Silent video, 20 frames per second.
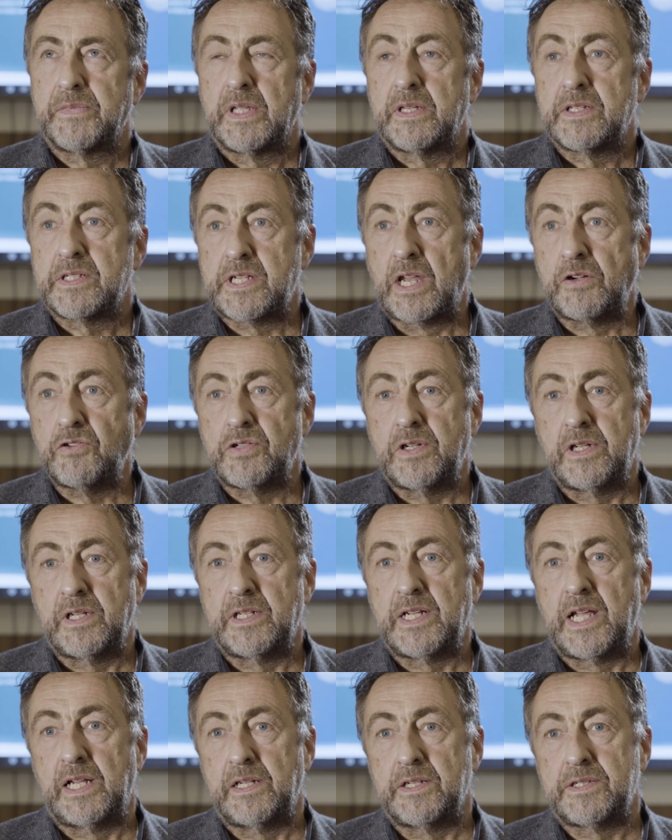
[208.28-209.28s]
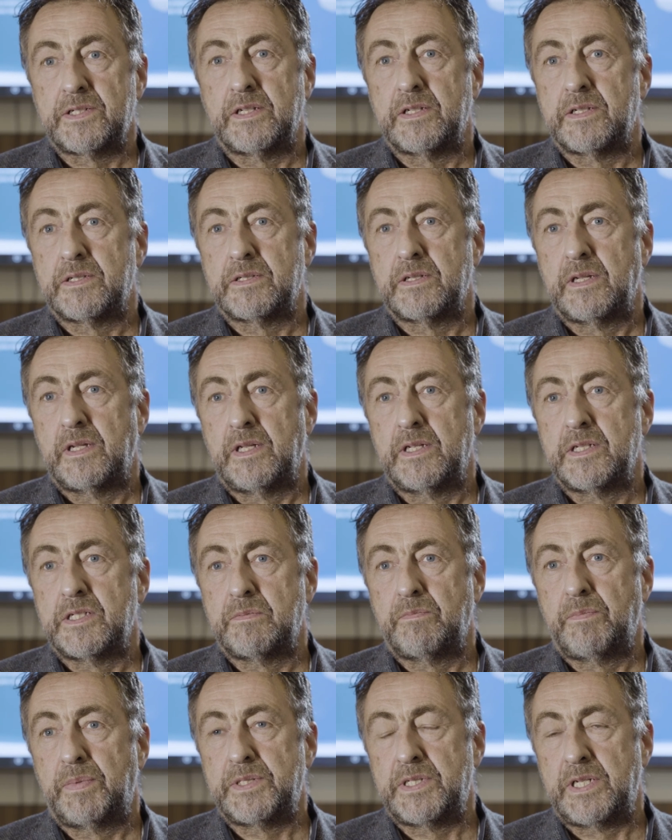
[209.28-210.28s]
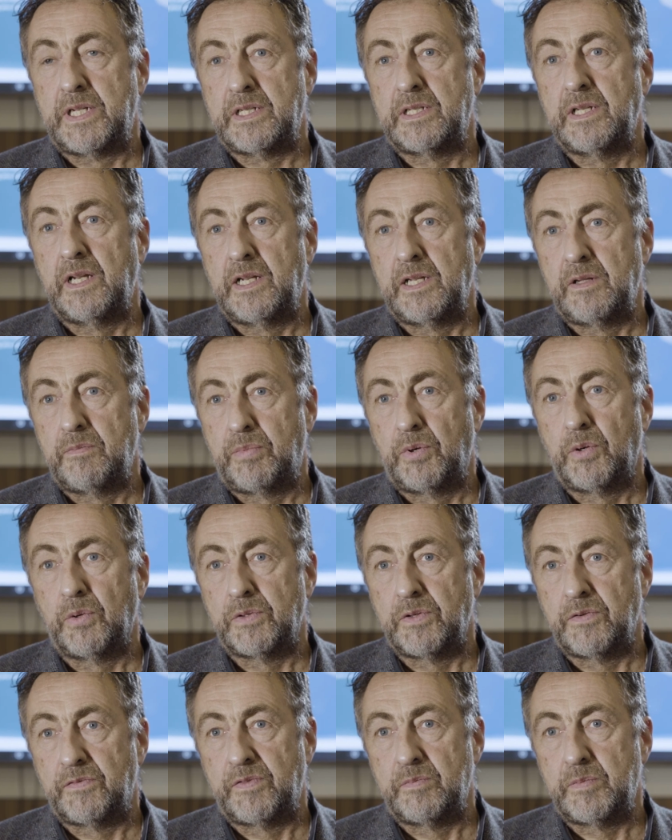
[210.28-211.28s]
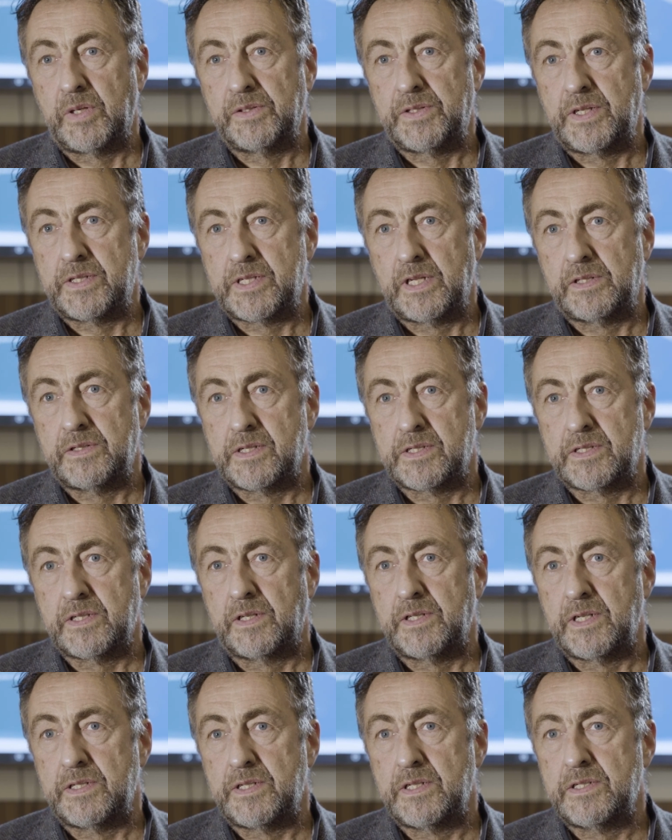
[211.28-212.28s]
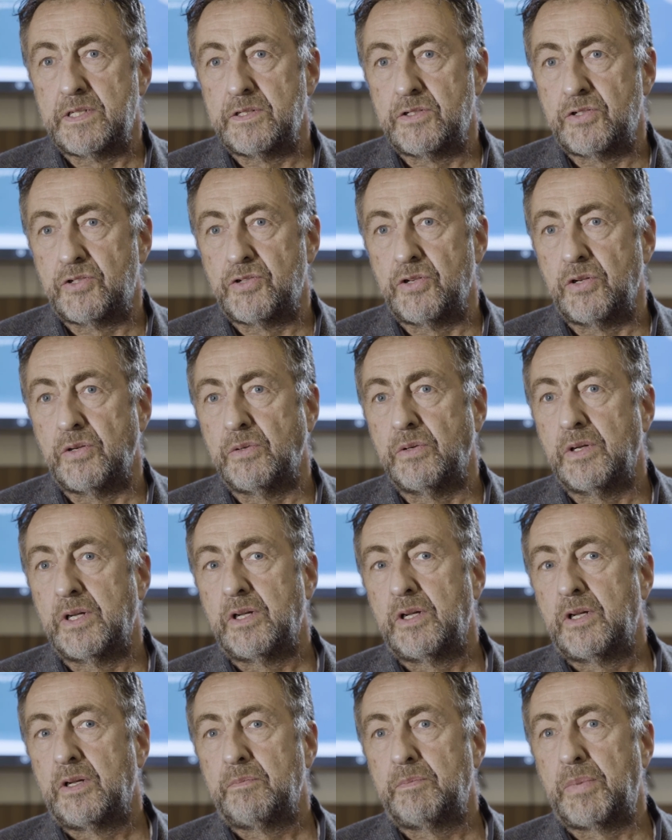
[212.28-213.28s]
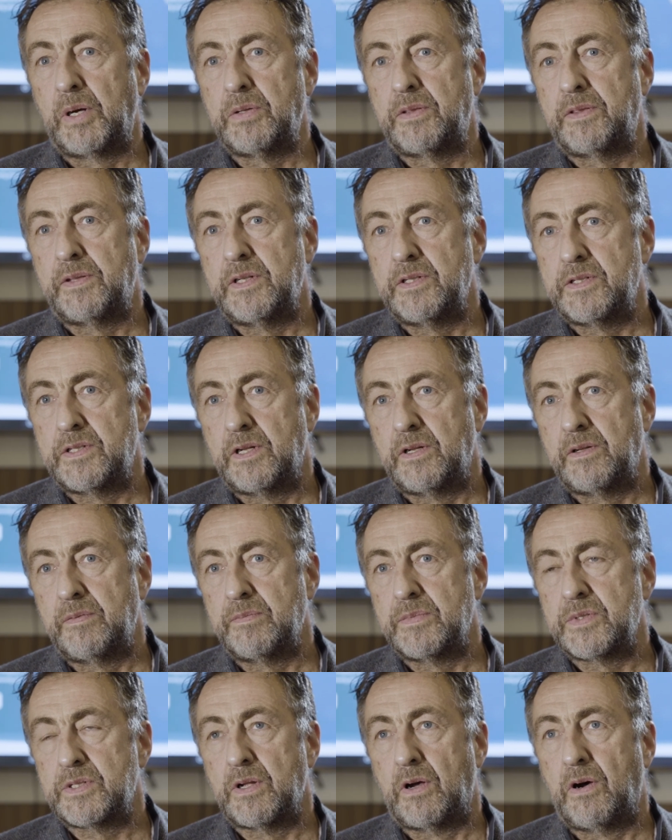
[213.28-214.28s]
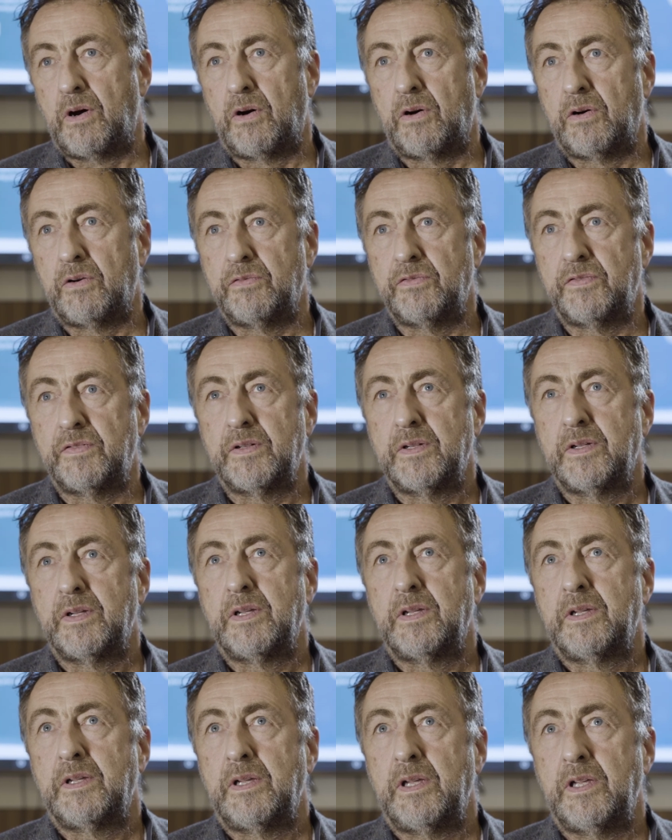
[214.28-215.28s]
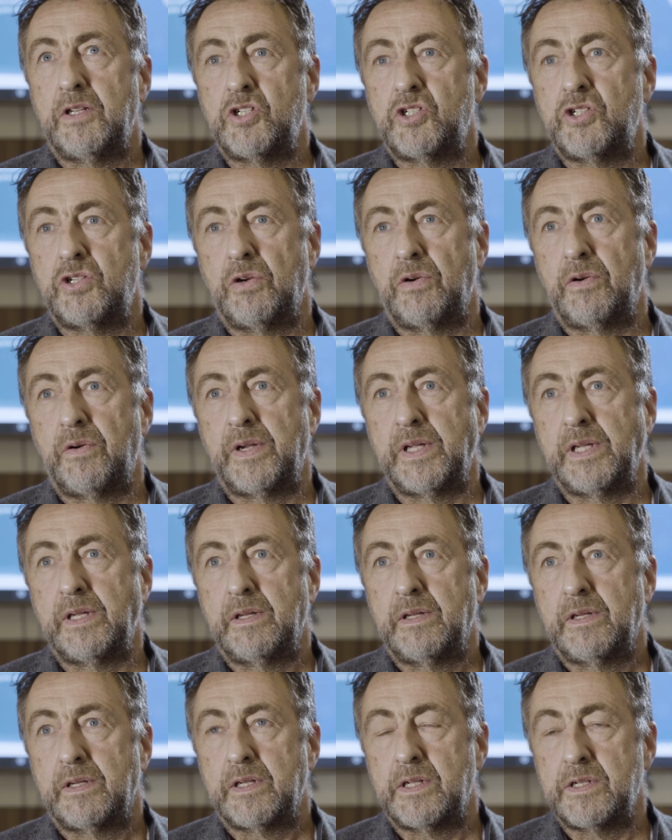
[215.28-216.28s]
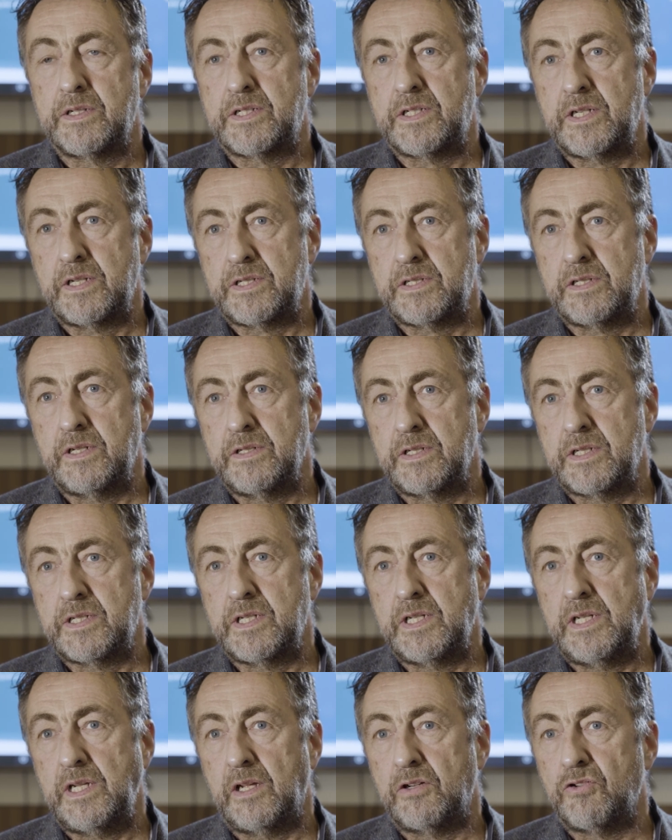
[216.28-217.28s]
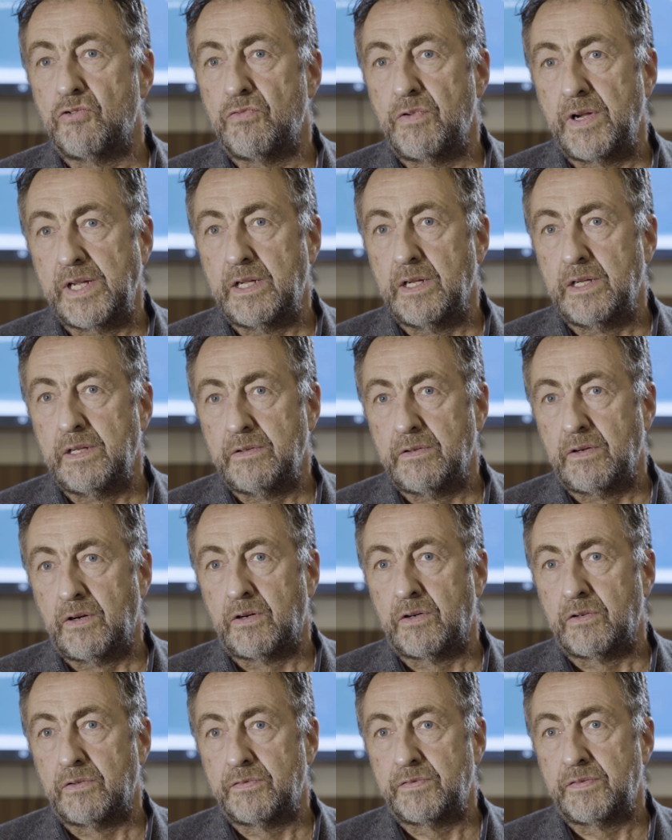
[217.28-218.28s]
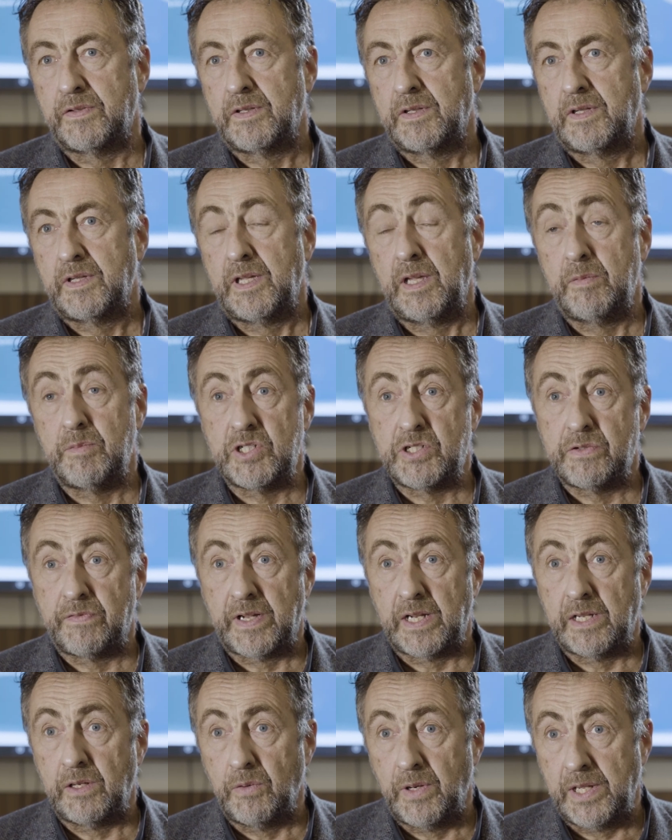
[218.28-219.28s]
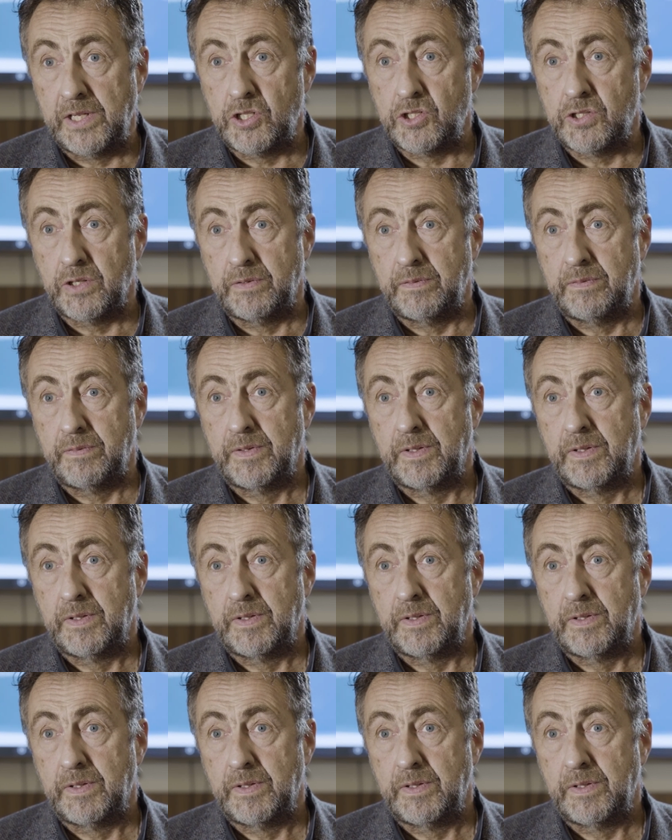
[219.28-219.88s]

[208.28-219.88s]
Central analysis is particularly important for multi-centre studies. This is true both in terms of ensuring consistency and rigour of image evaluation